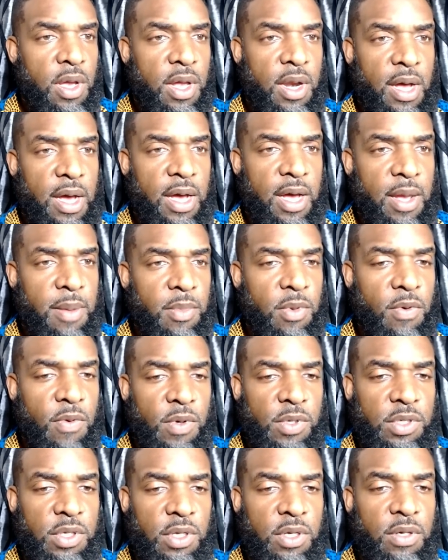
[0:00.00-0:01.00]
and I'm
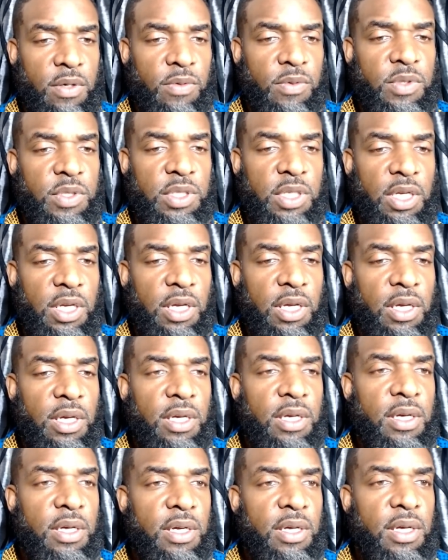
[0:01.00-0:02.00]
going to go see
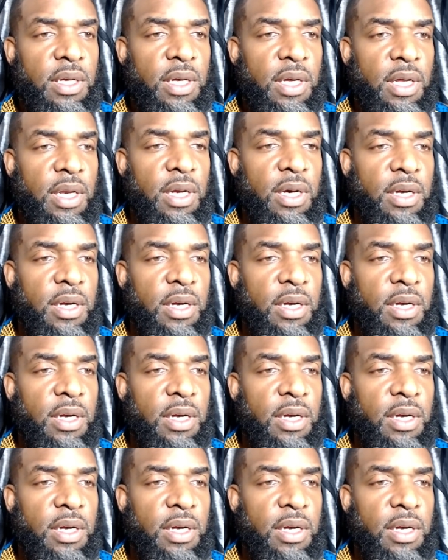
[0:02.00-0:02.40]
and